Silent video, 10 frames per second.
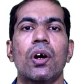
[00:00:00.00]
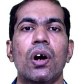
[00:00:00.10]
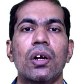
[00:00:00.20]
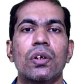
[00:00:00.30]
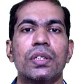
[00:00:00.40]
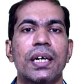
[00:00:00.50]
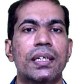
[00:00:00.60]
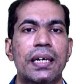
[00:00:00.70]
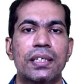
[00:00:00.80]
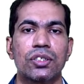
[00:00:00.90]
all know that
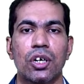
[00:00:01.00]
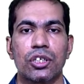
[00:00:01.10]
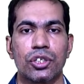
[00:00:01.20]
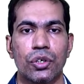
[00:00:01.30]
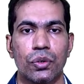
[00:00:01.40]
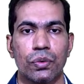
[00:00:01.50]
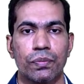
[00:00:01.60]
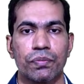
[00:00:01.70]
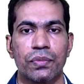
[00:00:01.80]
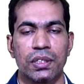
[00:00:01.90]
that is not true.
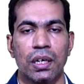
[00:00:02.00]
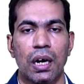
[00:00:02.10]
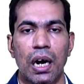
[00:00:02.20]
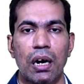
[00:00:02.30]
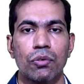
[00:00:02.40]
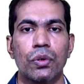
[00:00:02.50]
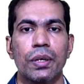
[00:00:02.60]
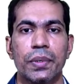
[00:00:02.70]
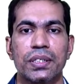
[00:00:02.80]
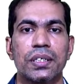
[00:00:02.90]
How to
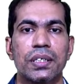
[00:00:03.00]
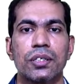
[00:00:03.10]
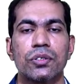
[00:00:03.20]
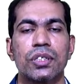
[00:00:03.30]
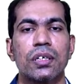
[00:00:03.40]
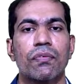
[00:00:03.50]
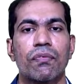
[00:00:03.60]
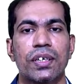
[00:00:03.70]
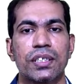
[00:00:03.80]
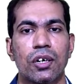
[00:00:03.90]
represent it using
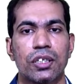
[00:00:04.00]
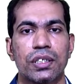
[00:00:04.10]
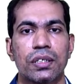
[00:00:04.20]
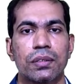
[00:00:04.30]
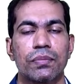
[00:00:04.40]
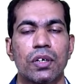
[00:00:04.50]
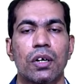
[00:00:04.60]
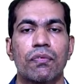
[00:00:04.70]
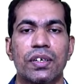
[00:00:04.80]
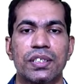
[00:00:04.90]
fuzzy logic
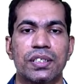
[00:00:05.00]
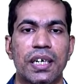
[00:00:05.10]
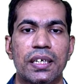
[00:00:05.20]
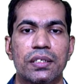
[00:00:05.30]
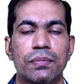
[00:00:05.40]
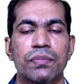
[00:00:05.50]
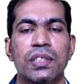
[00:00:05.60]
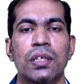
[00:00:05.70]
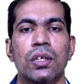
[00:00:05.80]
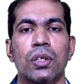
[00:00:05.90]
or fuzzy sets?
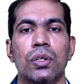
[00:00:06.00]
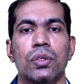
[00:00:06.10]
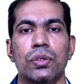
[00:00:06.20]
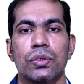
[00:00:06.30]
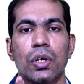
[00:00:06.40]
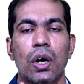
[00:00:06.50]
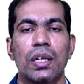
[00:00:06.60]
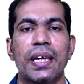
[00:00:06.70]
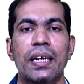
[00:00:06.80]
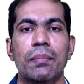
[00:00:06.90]
So
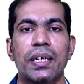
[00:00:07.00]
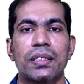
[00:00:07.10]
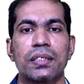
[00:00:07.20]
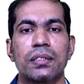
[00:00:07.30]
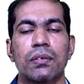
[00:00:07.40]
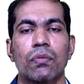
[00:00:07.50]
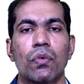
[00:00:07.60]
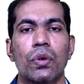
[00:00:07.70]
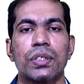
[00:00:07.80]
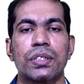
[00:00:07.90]
all the elements
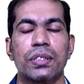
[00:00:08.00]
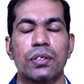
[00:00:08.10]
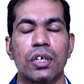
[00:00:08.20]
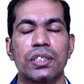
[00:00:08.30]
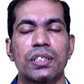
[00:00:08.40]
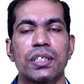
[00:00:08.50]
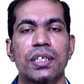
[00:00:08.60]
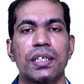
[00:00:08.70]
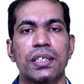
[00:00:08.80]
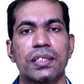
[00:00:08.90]
whose
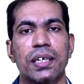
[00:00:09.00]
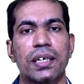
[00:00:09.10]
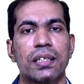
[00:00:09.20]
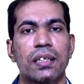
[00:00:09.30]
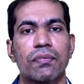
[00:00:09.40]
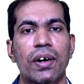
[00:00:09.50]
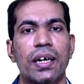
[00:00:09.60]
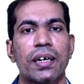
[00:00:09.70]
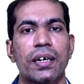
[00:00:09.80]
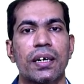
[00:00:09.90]
toxicity is greater than
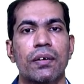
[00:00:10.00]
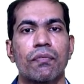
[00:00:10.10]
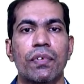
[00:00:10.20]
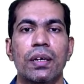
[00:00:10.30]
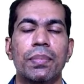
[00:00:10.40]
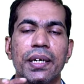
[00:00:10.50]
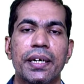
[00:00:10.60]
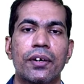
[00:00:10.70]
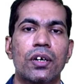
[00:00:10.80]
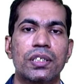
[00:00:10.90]
500 will be
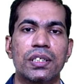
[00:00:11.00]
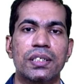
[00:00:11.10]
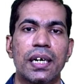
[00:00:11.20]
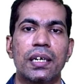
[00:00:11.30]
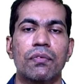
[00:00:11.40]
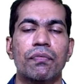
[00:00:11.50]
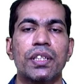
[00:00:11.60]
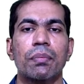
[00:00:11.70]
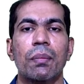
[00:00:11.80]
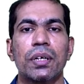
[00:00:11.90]
in toxic set
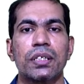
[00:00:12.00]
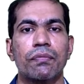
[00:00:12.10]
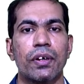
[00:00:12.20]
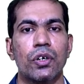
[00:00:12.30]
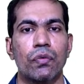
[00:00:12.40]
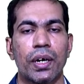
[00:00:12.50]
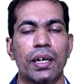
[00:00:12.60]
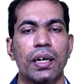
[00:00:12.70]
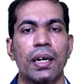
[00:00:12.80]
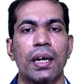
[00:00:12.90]
with membership value
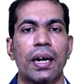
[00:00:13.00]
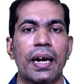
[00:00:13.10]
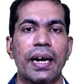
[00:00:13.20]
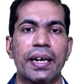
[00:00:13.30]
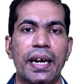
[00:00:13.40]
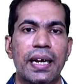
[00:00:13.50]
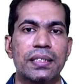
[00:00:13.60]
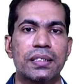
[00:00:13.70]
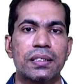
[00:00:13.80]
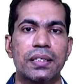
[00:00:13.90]
1, and
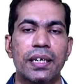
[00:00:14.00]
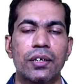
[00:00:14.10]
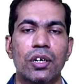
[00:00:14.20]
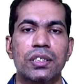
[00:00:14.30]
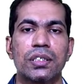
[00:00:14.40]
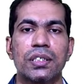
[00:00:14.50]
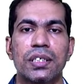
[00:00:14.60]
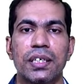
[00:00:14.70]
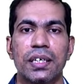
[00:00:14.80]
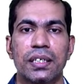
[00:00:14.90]
as their
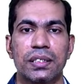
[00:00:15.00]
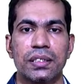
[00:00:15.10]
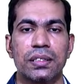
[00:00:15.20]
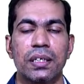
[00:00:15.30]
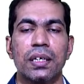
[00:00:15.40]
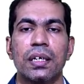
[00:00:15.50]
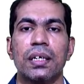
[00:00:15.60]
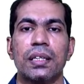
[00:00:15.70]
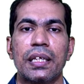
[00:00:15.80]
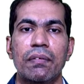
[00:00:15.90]
toxicity decreases,
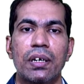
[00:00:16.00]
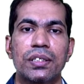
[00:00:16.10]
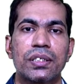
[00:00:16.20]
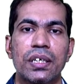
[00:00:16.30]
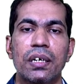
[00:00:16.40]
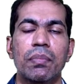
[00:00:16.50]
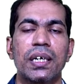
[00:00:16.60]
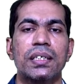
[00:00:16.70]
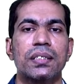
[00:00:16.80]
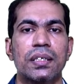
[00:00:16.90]
they will still be
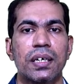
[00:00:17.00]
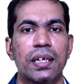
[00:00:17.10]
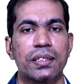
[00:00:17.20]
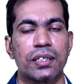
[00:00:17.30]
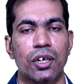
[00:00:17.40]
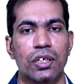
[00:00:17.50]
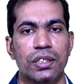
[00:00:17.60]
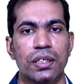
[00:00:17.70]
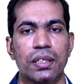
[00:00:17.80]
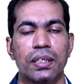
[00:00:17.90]
considered as a
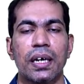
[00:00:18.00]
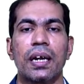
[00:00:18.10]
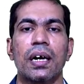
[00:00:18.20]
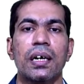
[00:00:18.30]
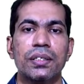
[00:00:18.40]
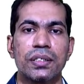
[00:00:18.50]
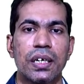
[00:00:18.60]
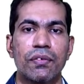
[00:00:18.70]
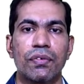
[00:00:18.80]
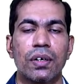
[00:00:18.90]
toxic. They are
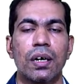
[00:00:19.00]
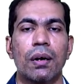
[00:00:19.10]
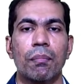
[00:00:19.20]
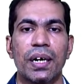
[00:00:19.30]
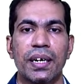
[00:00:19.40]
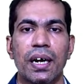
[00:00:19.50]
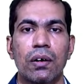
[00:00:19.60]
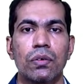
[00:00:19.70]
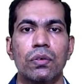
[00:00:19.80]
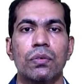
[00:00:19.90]
unsafe, but
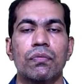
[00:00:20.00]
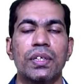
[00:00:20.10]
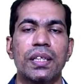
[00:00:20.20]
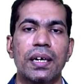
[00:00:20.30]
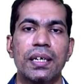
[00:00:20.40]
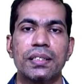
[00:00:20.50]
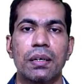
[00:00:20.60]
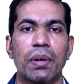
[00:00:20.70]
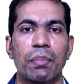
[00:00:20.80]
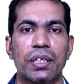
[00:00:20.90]
now with the lesser
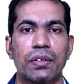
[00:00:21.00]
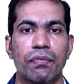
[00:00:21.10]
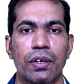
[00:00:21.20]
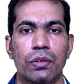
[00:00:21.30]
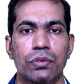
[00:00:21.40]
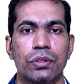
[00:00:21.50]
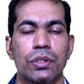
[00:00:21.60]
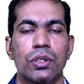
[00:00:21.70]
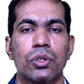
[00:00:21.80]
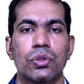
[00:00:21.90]
membership values.
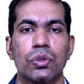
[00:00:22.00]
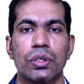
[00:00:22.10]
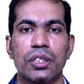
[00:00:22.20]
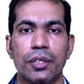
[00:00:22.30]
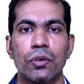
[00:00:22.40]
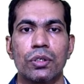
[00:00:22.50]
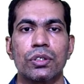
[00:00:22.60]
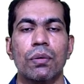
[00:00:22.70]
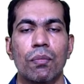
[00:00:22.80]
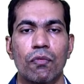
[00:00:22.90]
So this
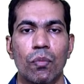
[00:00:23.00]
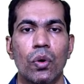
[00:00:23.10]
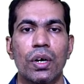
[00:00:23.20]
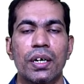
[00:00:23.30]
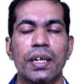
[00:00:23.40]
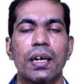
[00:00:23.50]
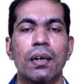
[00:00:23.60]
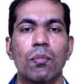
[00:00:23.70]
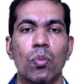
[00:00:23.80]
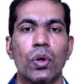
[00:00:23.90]
looks more real,
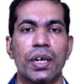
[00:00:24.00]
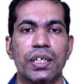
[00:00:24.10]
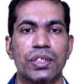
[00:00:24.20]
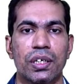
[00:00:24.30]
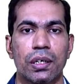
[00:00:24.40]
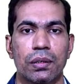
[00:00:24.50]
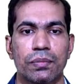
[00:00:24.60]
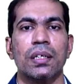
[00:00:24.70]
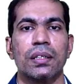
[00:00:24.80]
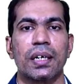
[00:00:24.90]
more natural.
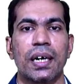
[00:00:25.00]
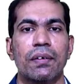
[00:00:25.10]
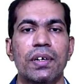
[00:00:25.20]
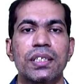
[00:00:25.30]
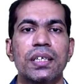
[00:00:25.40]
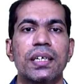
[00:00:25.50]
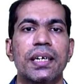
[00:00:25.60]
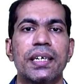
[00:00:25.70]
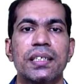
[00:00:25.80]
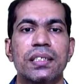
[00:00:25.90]
The conventional
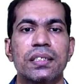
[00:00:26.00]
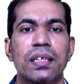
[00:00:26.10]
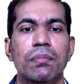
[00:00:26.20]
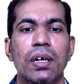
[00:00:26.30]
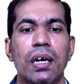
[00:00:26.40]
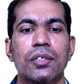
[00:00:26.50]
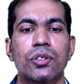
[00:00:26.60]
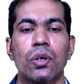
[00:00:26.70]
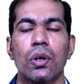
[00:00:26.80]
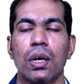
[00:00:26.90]
grading system
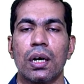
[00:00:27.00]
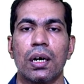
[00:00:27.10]
also